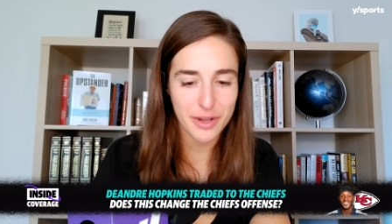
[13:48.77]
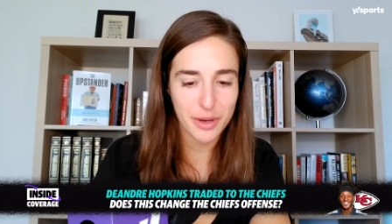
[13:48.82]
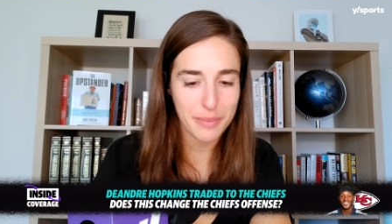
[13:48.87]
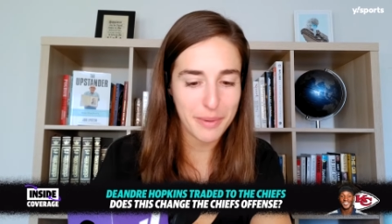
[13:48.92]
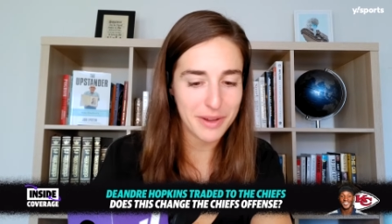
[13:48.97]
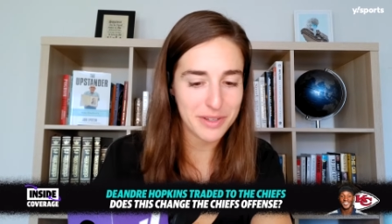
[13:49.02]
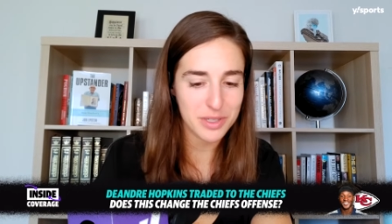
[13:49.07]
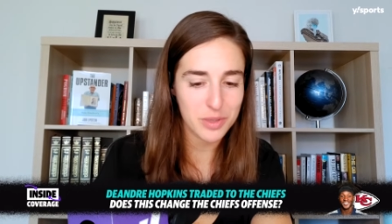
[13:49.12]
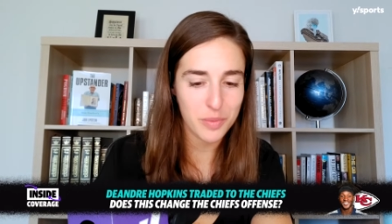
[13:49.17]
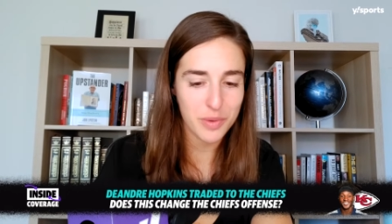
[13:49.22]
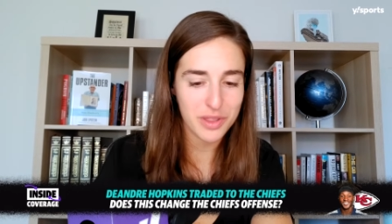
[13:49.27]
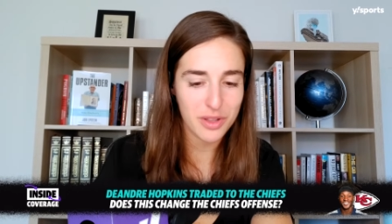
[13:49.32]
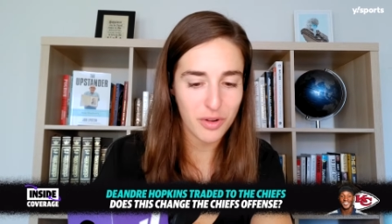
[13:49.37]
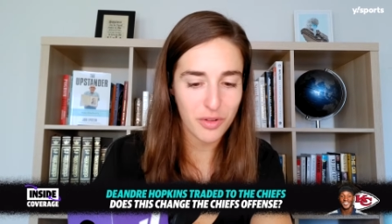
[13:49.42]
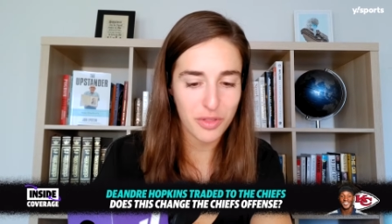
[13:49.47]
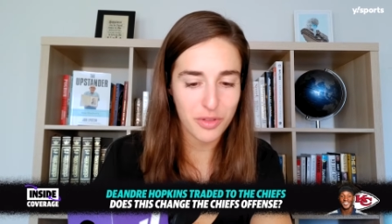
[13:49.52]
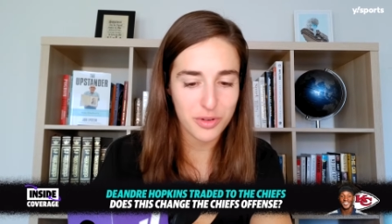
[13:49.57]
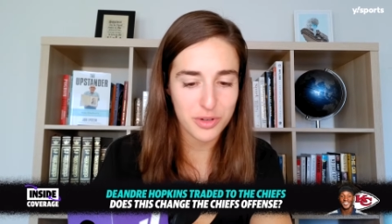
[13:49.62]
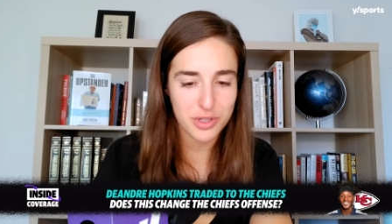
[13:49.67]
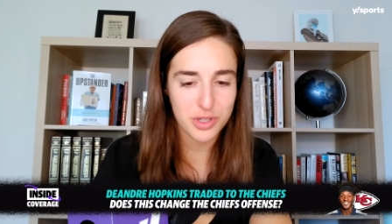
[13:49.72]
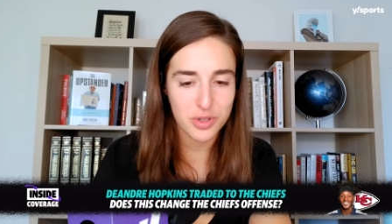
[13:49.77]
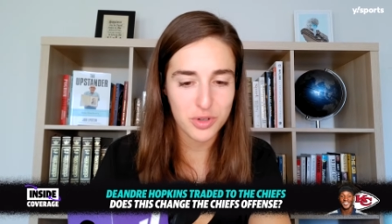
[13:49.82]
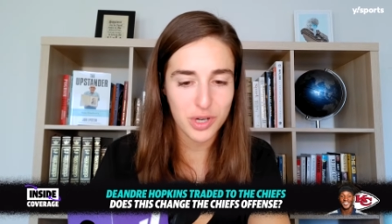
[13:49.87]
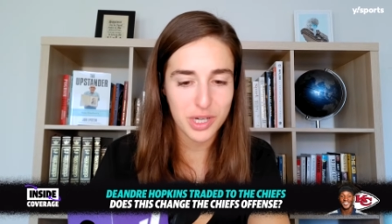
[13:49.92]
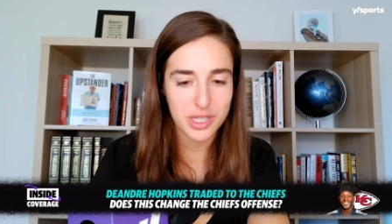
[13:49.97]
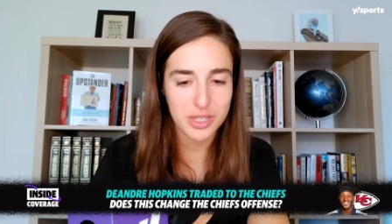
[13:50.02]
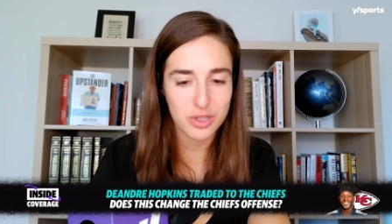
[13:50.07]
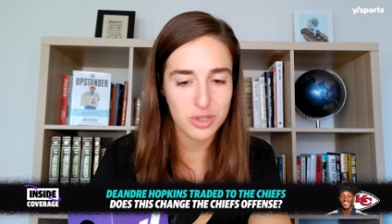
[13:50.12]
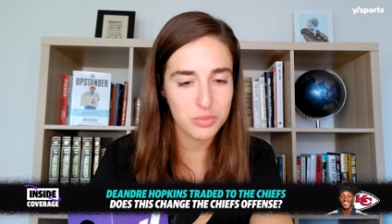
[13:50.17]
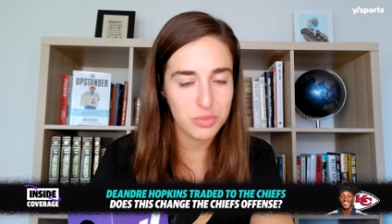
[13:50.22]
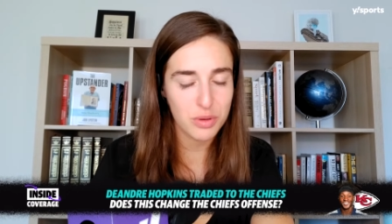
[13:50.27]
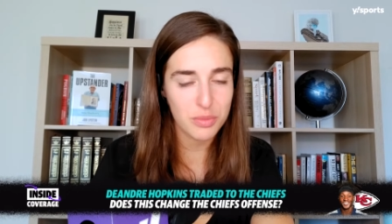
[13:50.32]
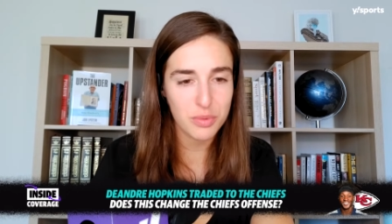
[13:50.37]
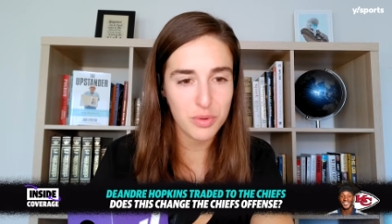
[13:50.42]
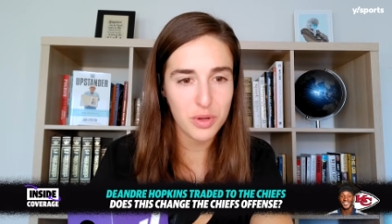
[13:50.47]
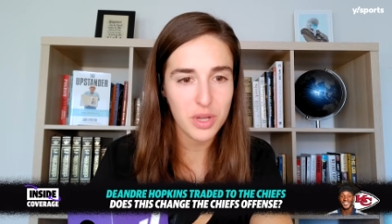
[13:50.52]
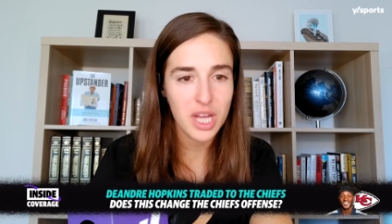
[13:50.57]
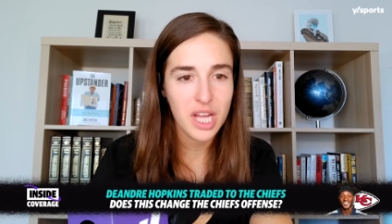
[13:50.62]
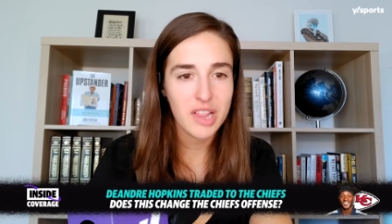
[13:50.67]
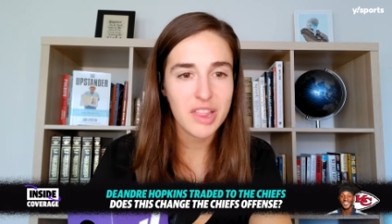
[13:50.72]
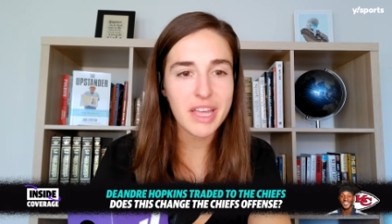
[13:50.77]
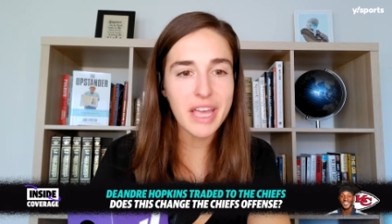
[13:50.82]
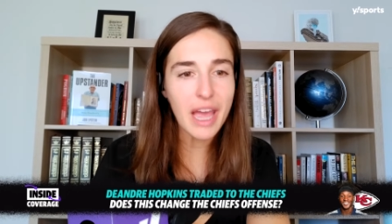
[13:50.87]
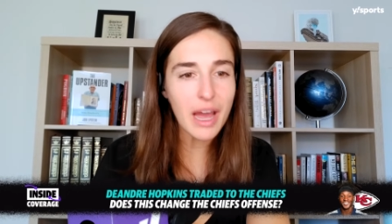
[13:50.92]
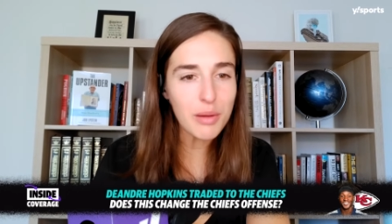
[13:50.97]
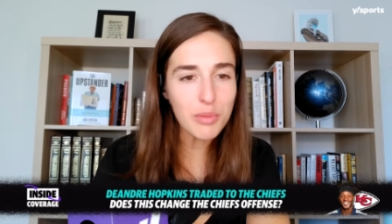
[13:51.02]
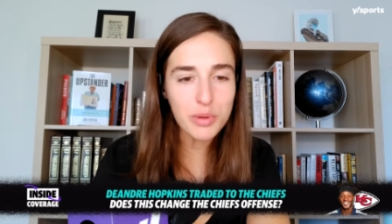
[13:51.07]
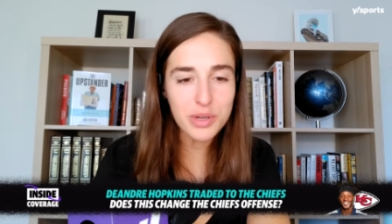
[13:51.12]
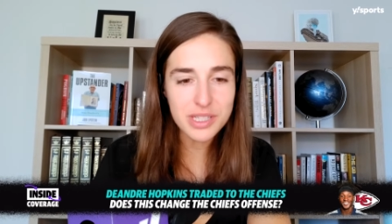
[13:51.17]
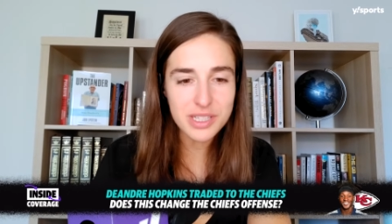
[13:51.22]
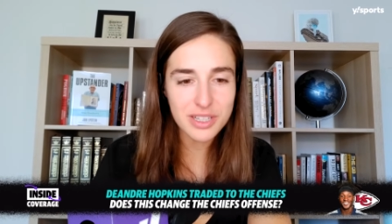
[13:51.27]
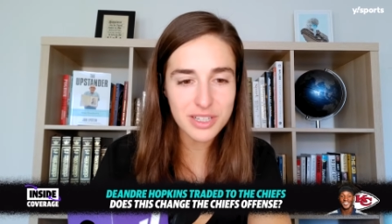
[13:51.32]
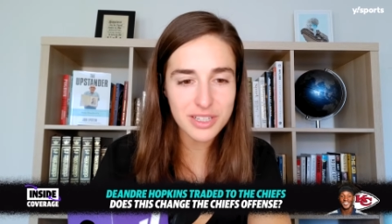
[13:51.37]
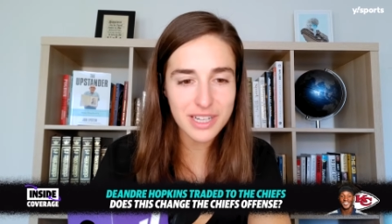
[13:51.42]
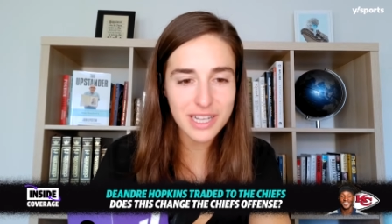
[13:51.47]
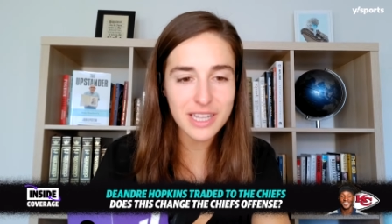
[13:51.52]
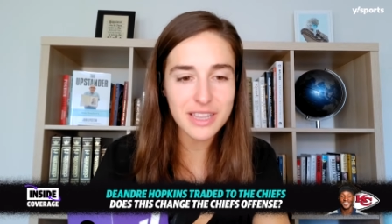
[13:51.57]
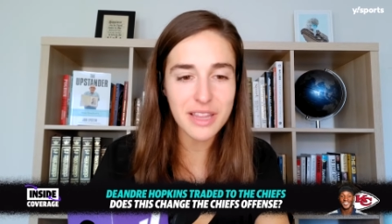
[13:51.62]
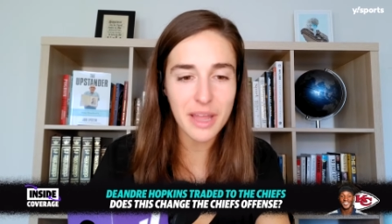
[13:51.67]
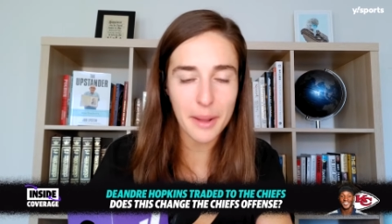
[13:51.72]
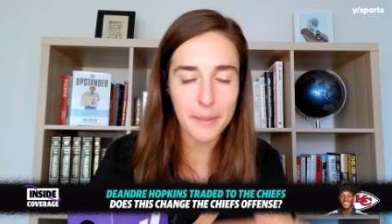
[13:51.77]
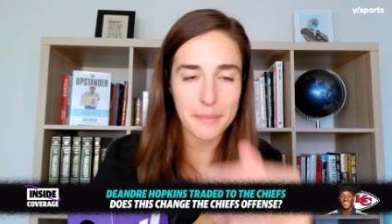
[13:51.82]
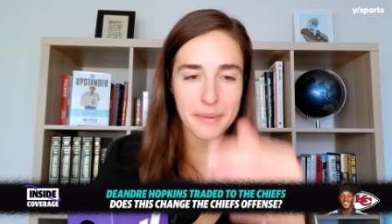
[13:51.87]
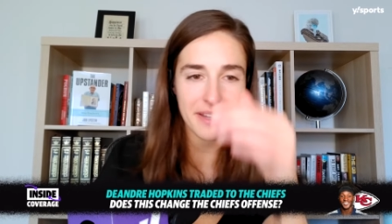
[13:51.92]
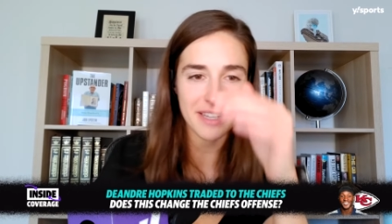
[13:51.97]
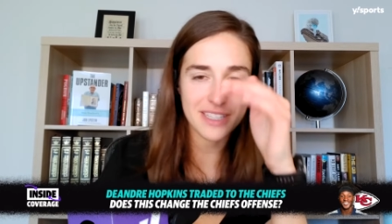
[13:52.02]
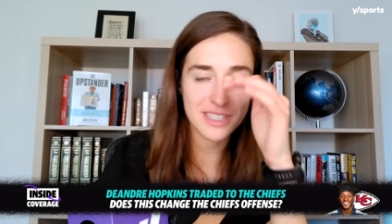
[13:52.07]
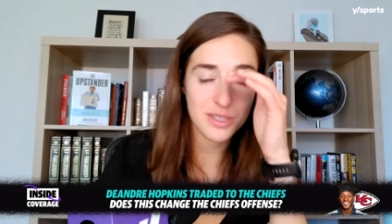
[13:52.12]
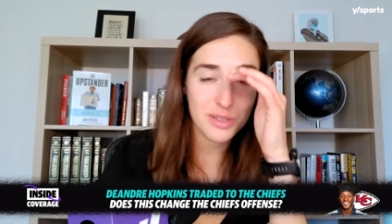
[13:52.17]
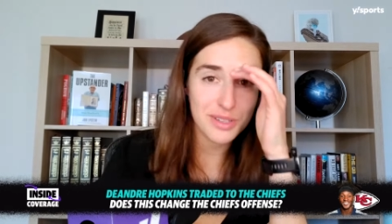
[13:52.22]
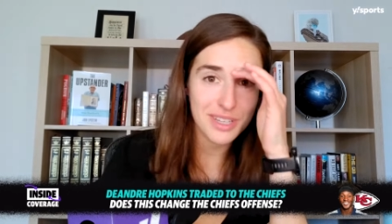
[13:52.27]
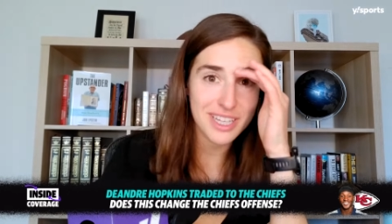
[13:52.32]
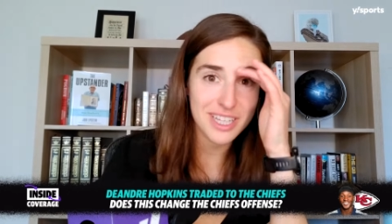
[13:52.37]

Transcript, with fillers: They're about to win their third straight Super Bowl. The Cowboys aren't in that place. So,